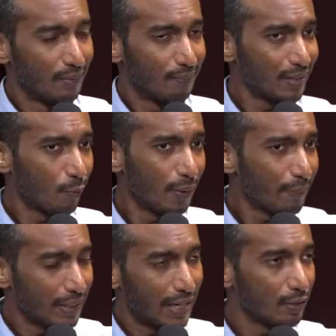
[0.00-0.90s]
But one
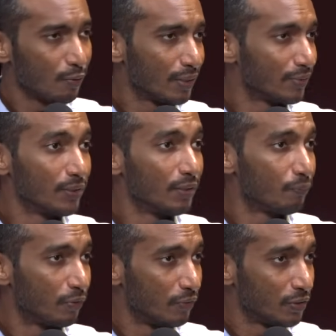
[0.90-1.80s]
might argue that certain
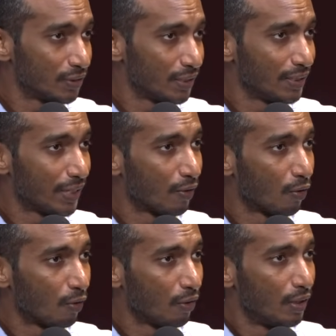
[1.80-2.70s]
provisions in that
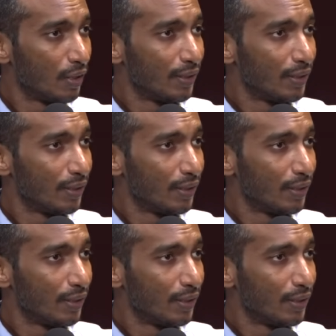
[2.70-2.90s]
law